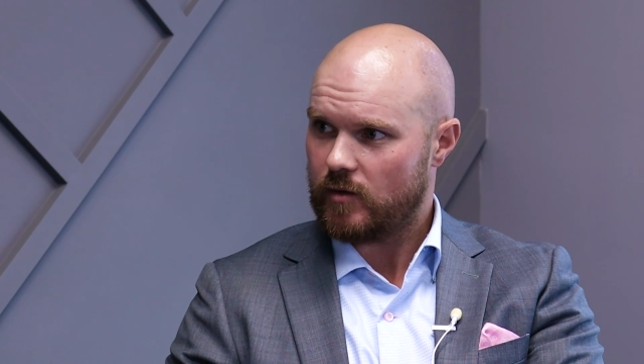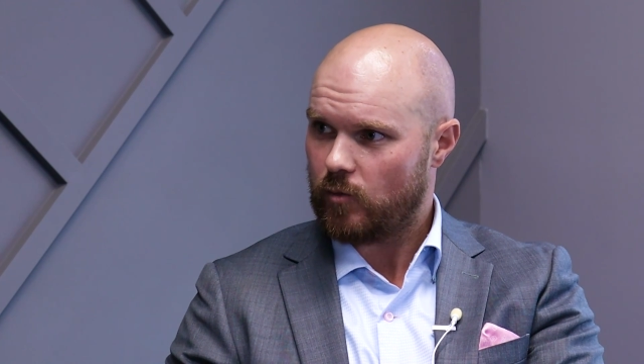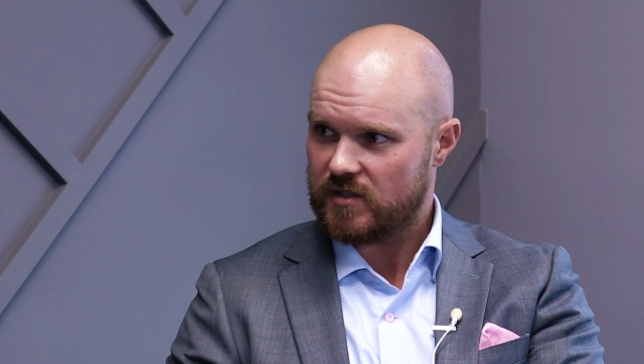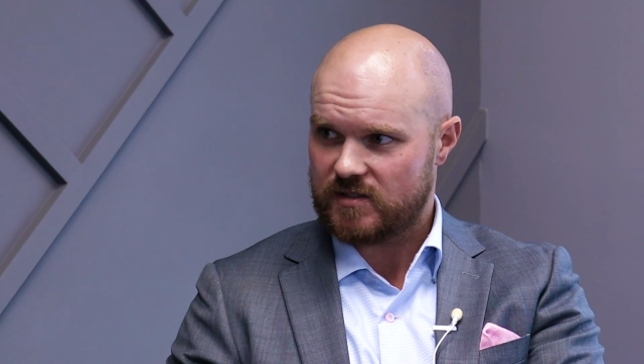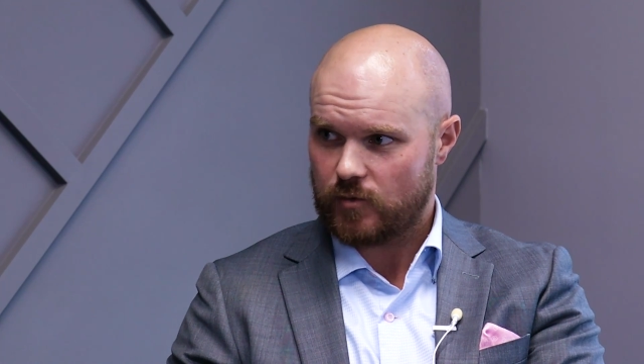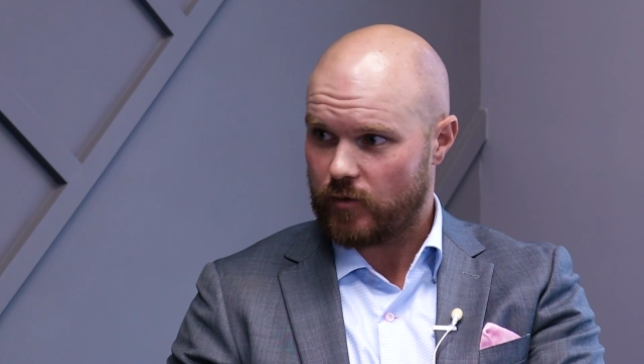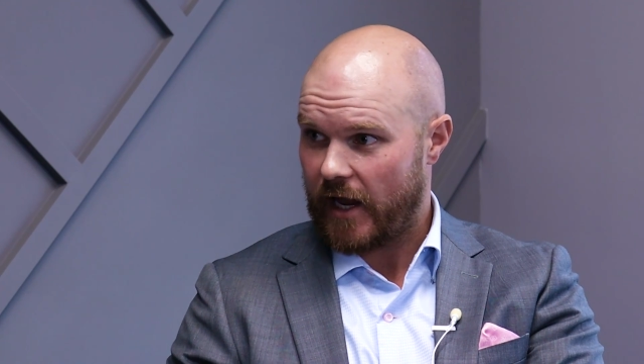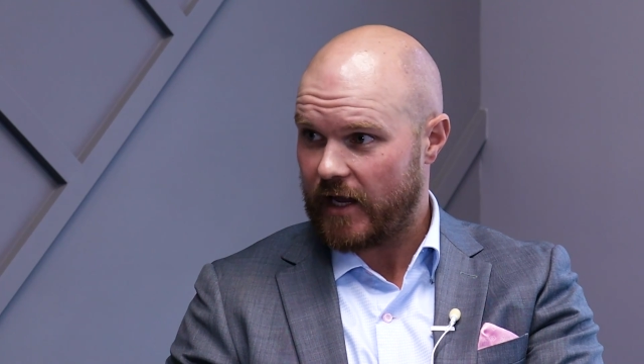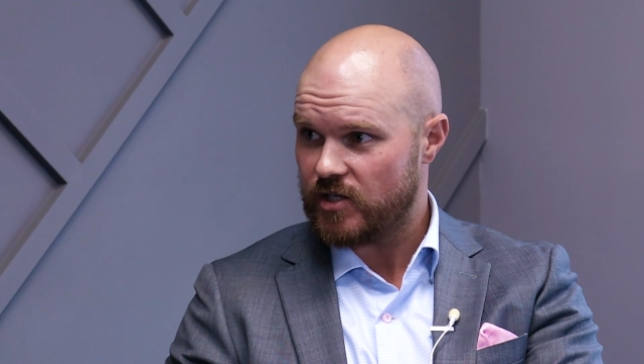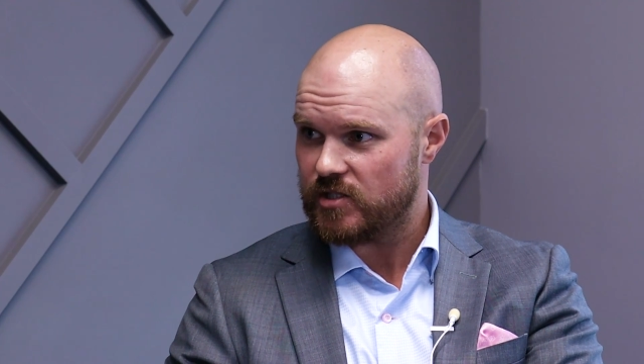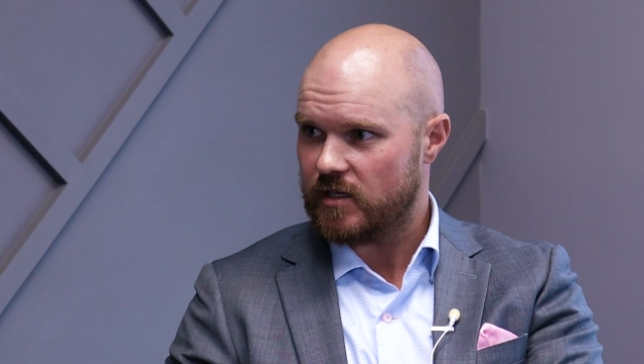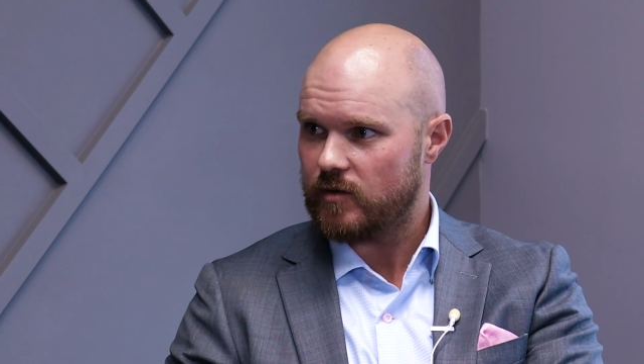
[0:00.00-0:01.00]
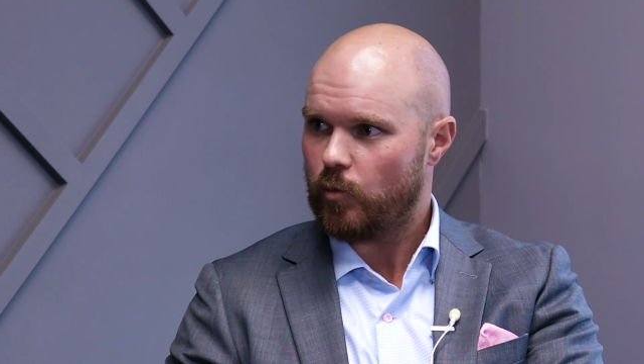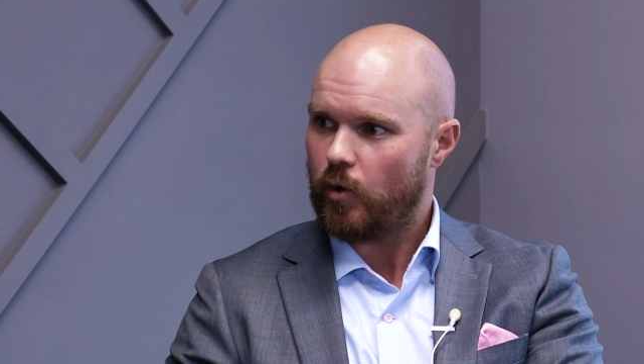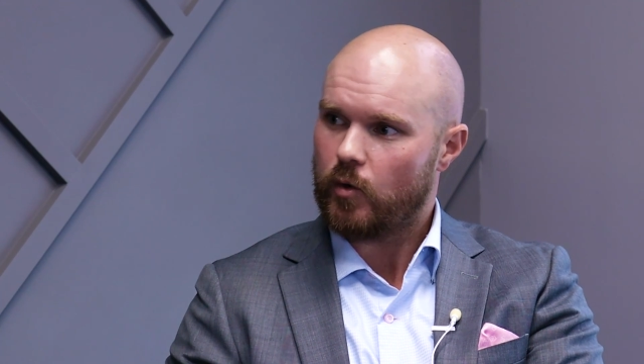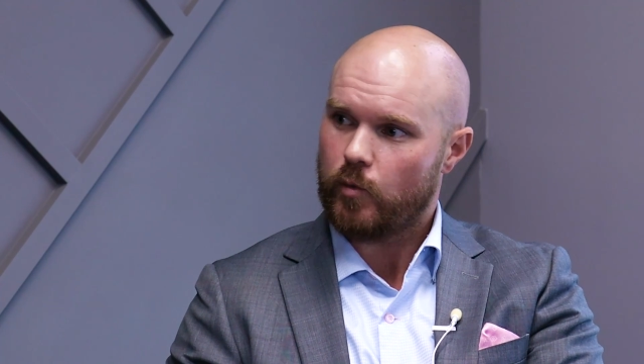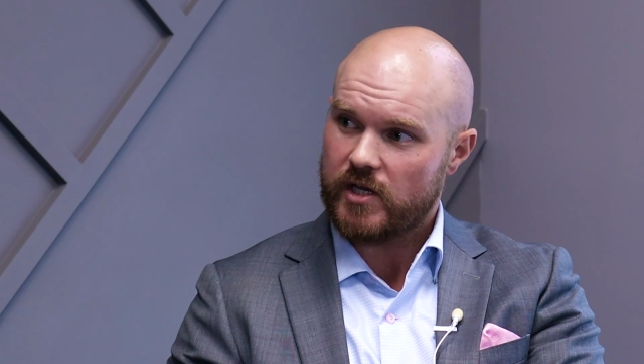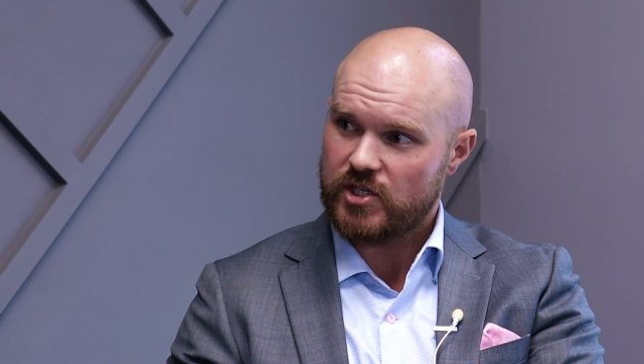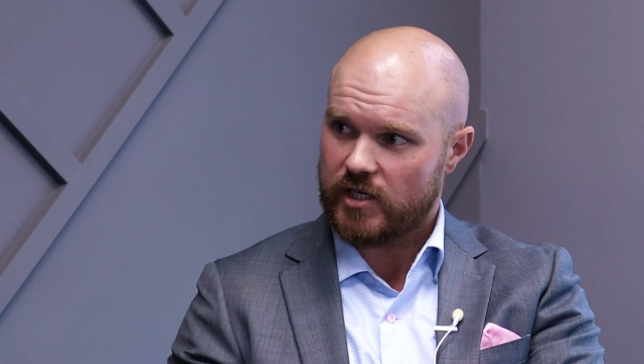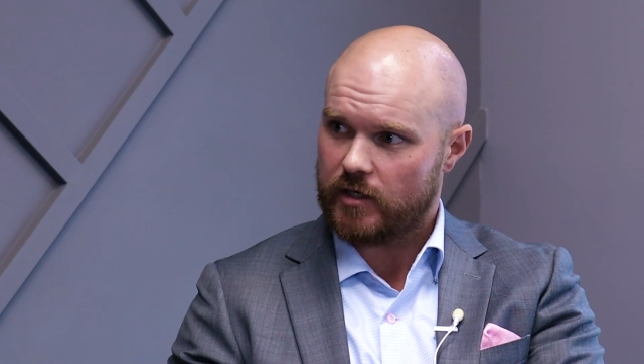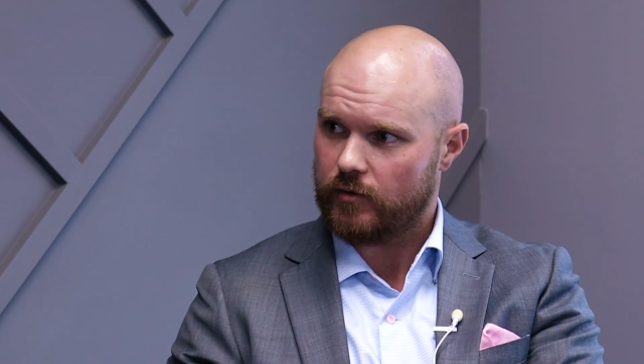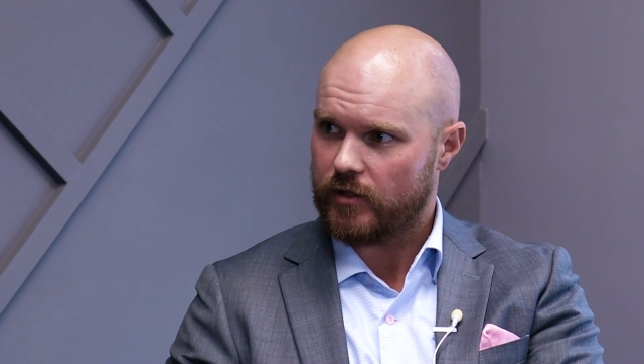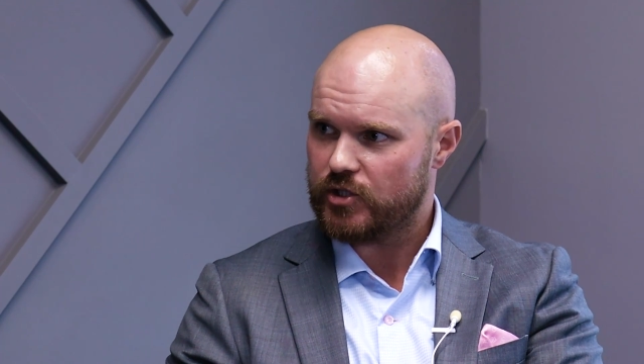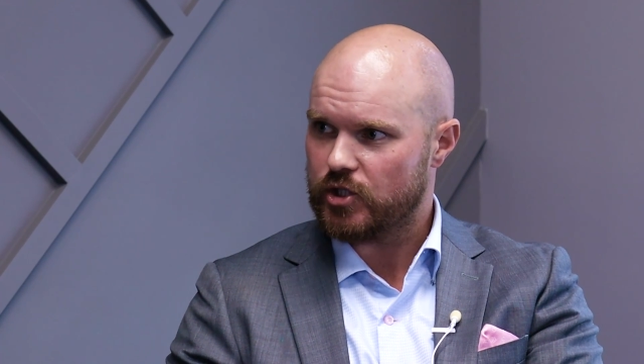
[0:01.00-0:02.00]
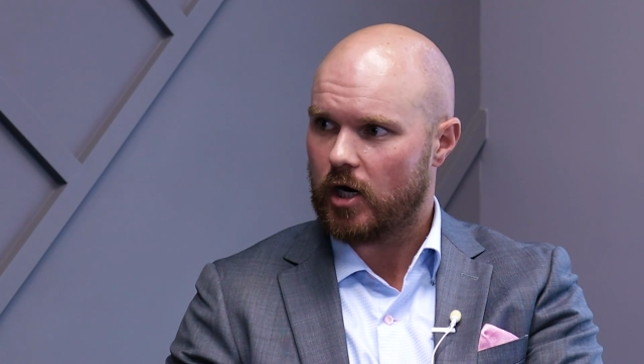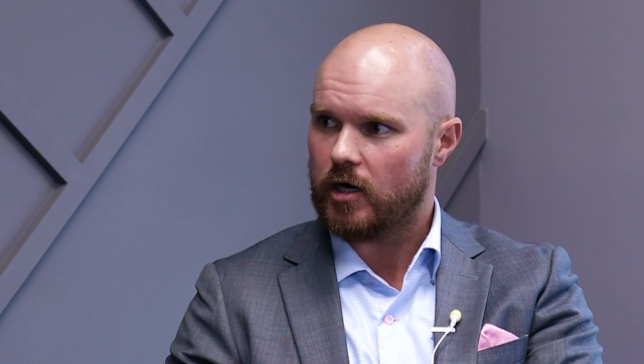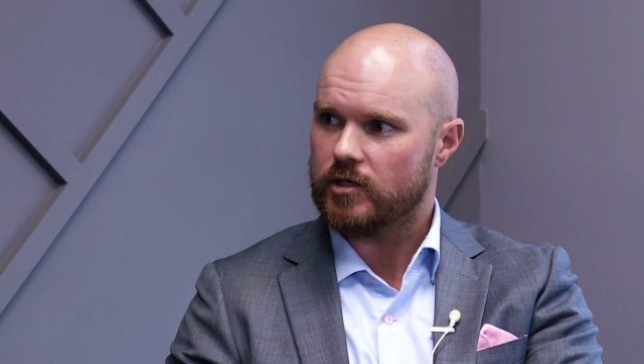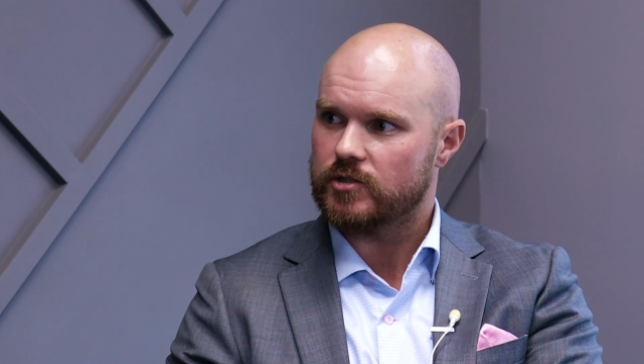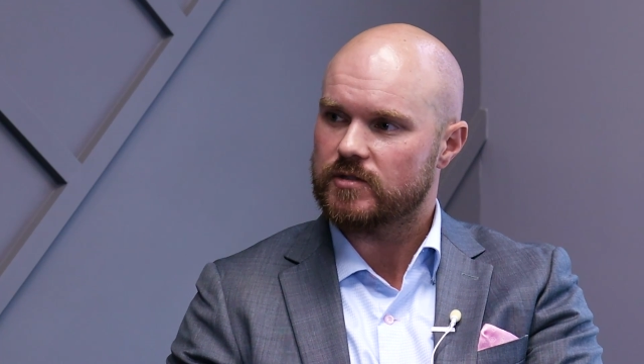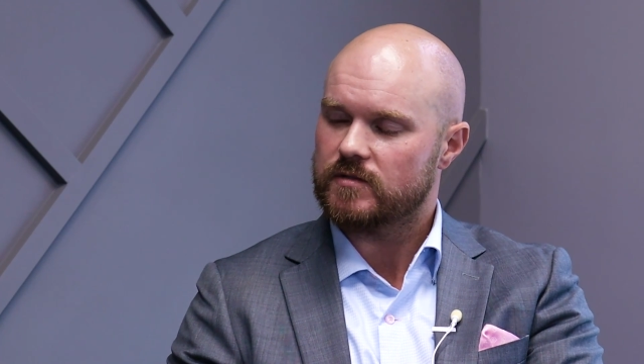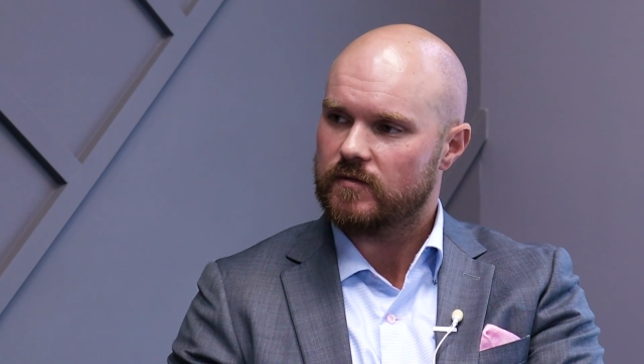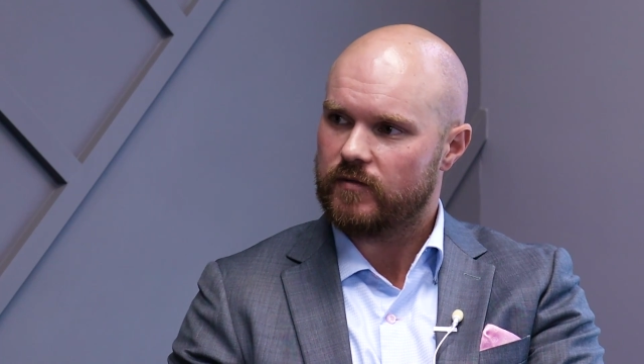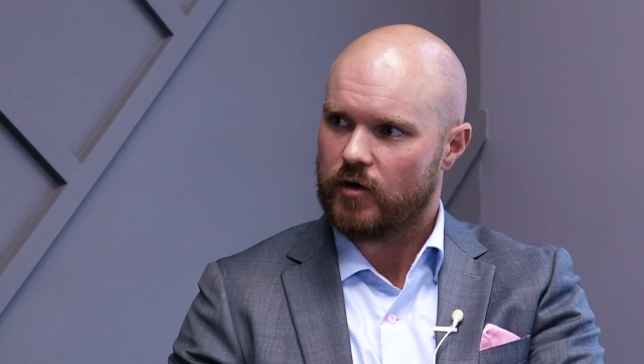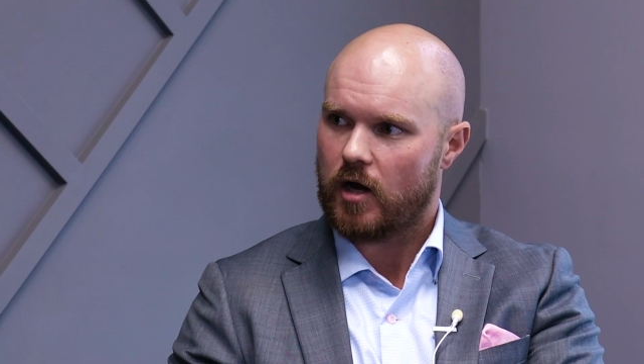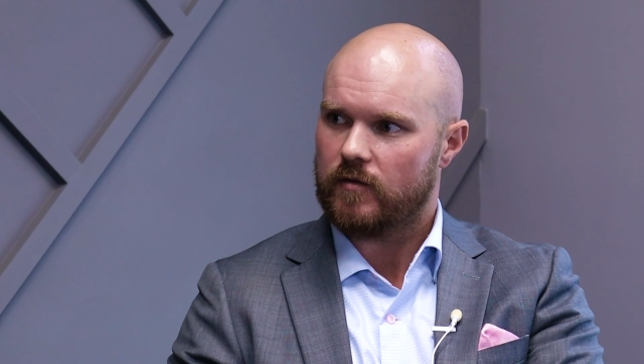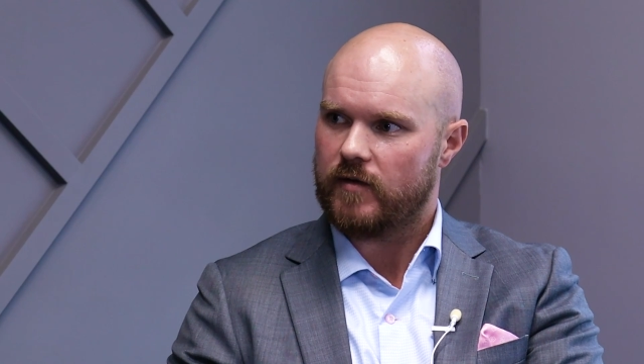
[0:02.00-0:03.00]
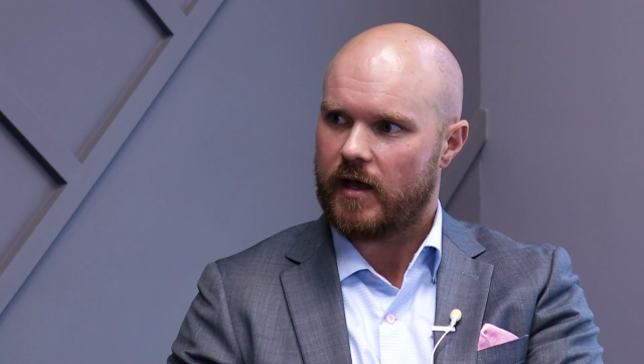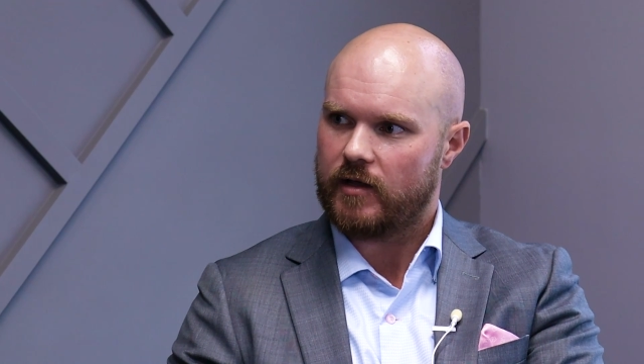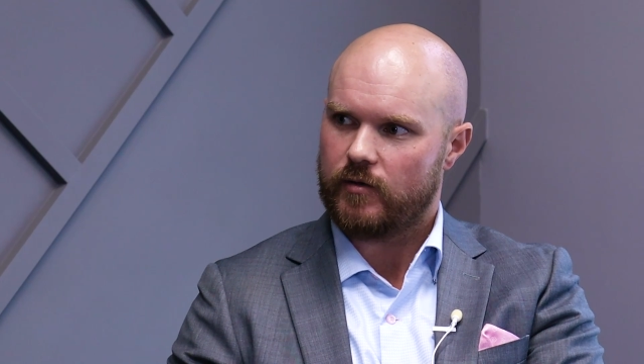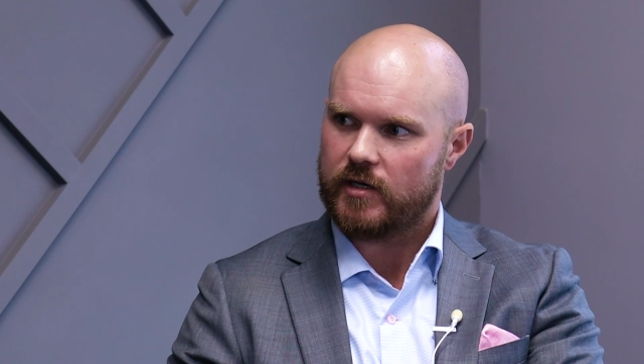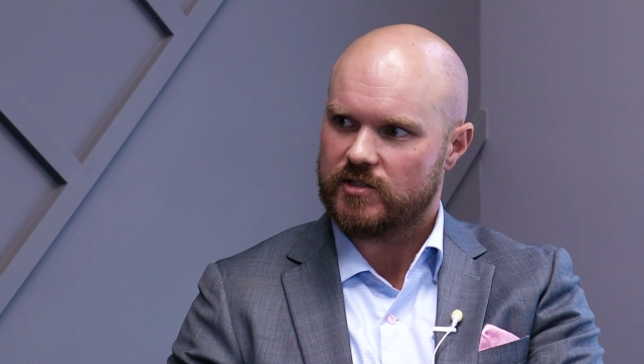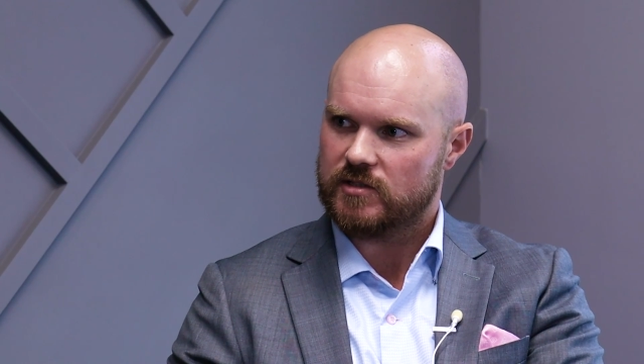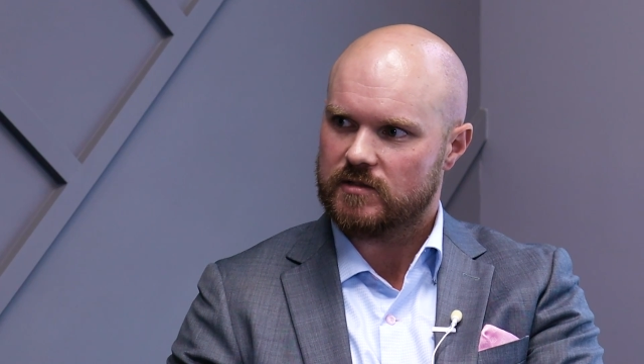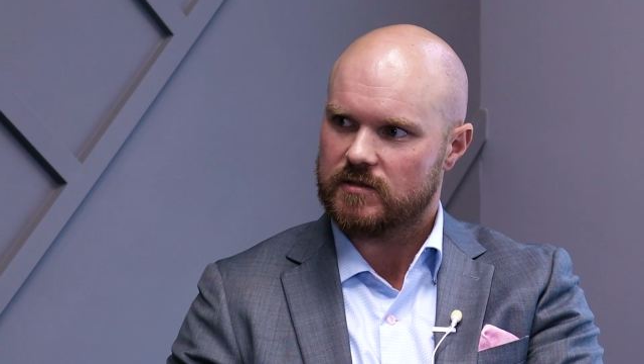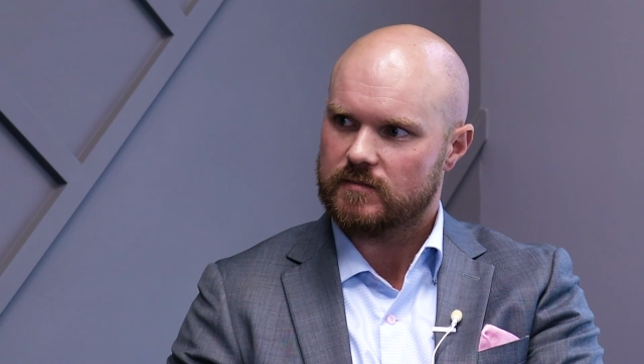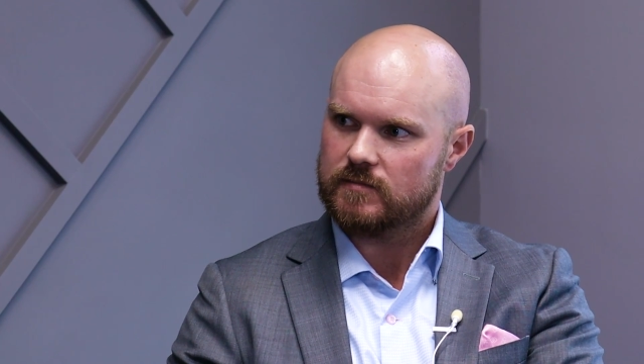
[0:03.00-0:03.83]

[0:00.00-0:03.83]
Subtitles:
and what's the range, and what do we generally charge for our valuations?